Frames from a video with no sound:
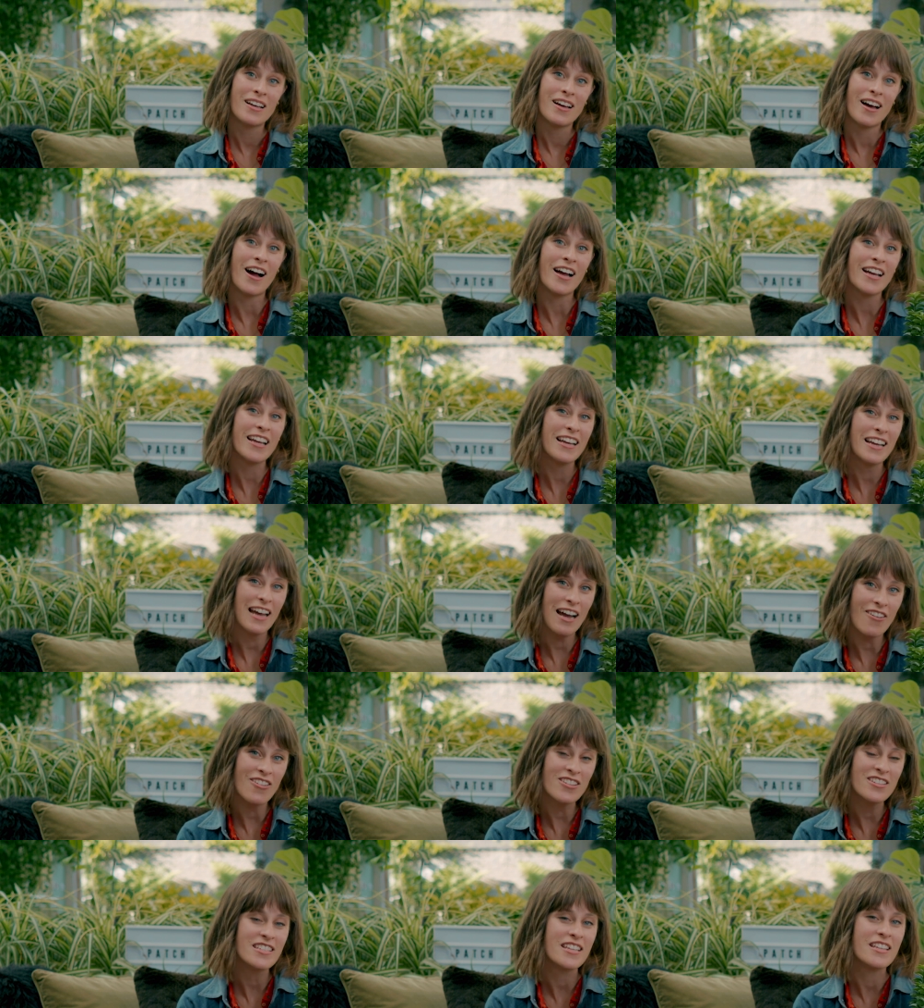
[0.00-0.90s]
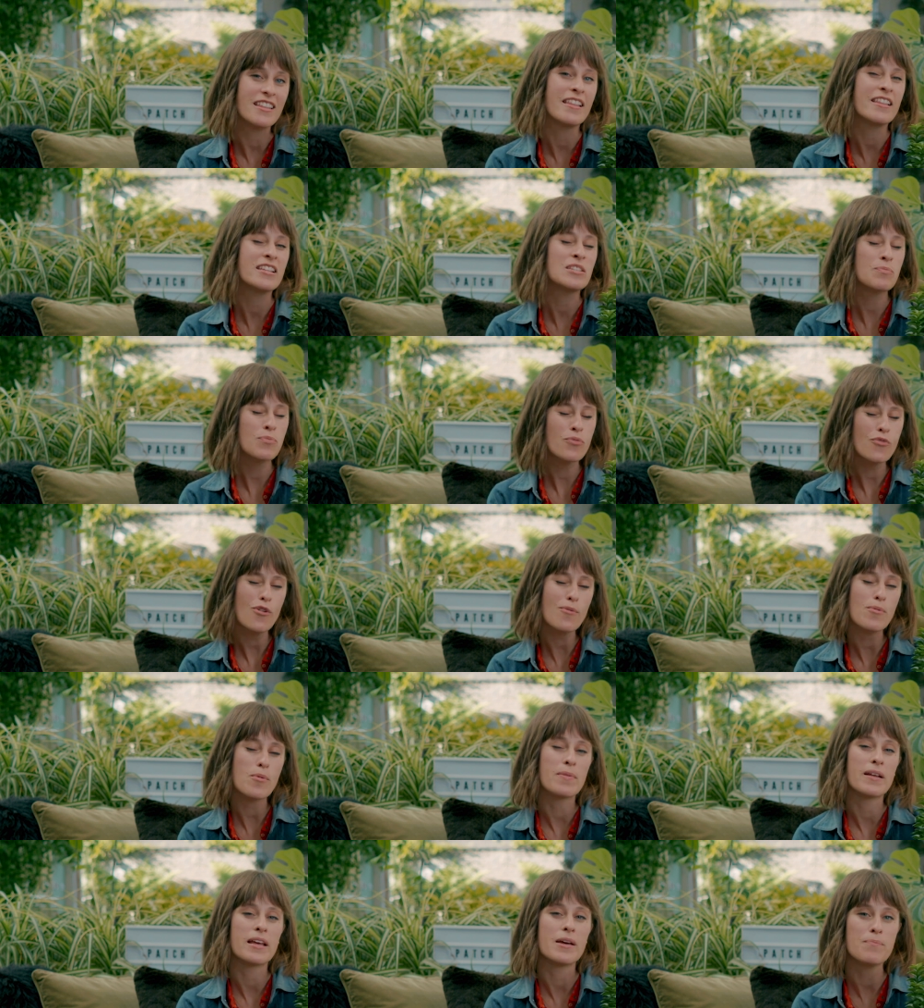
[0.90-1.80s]
I can guarantee that there's
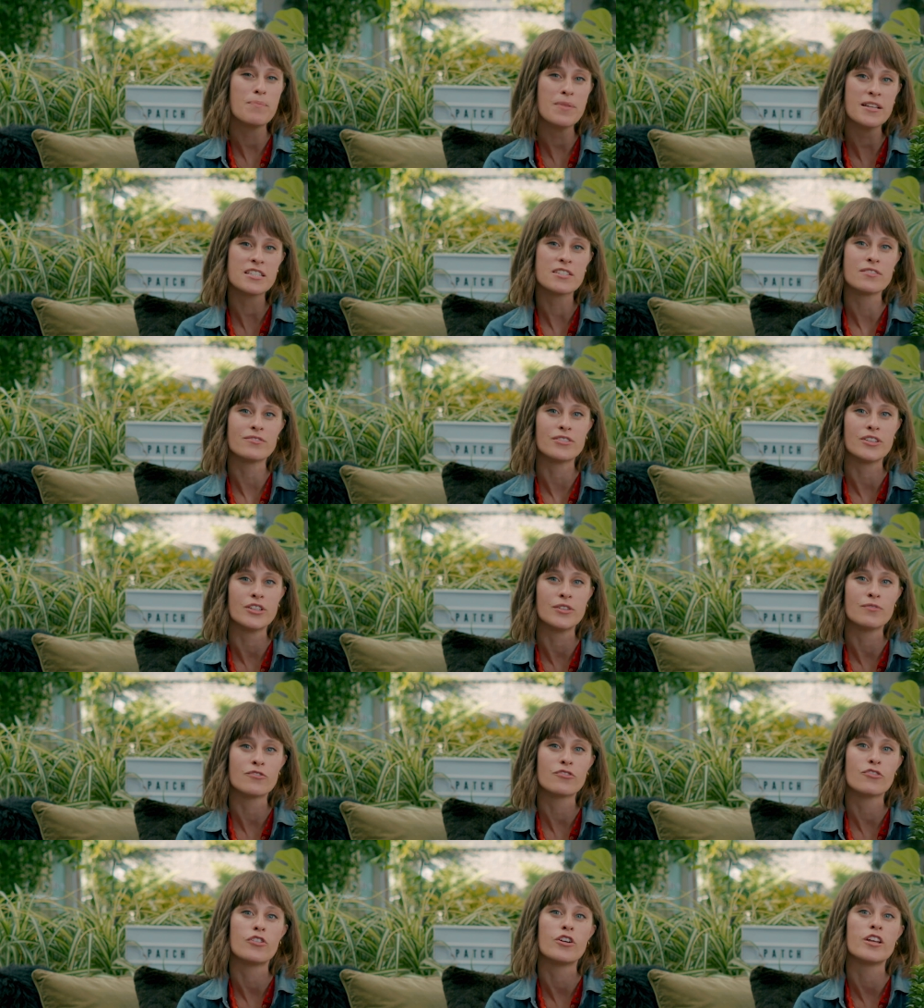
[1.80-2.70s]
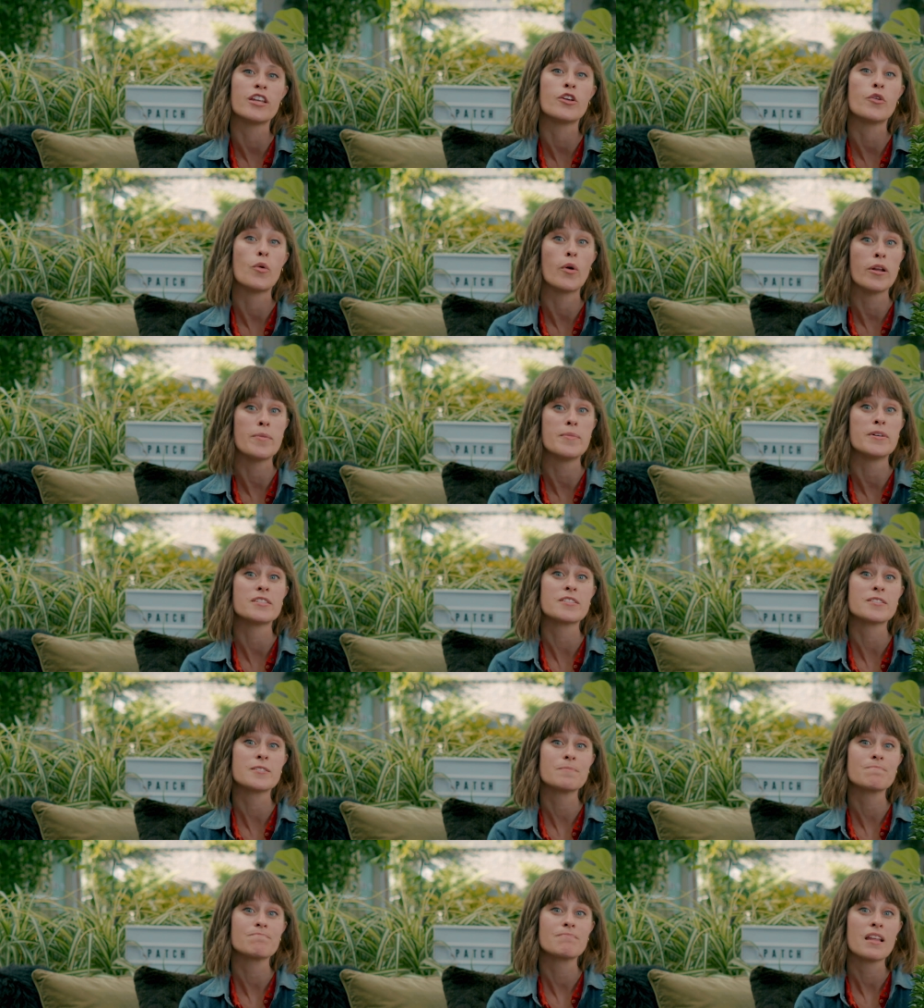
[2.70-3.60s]
probably a bit of room for a
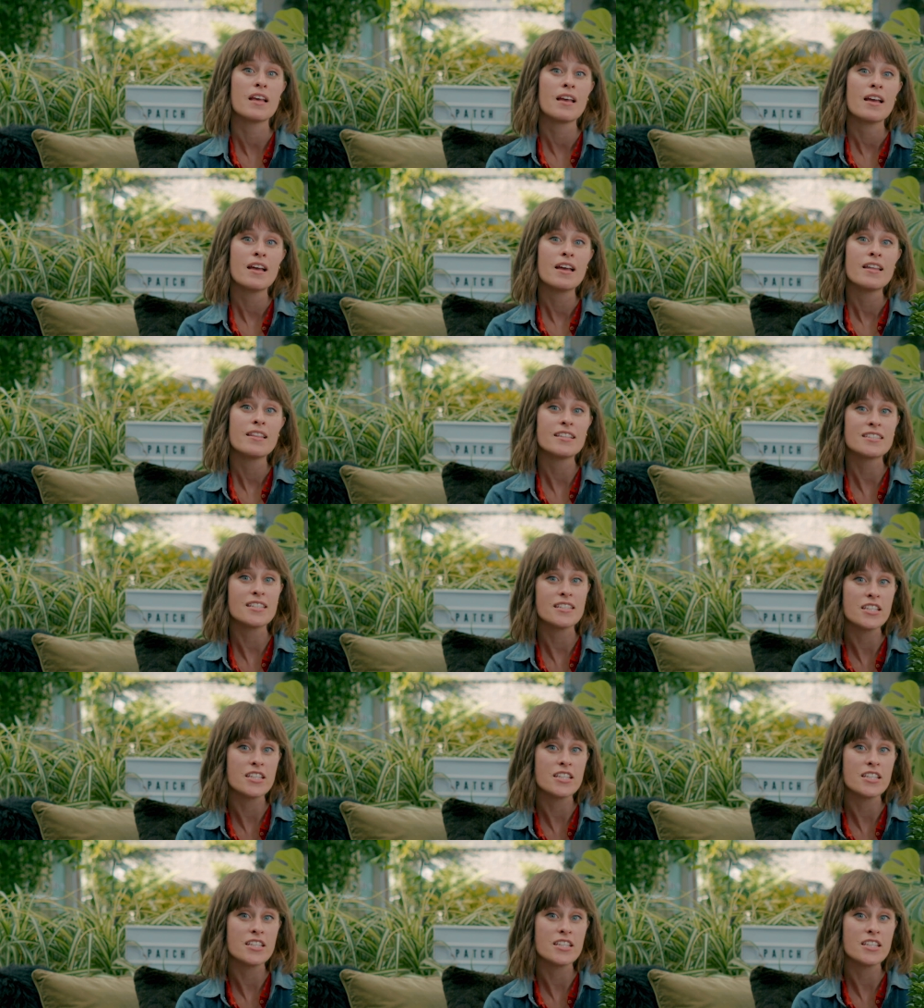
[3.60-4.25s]
Euonymus. This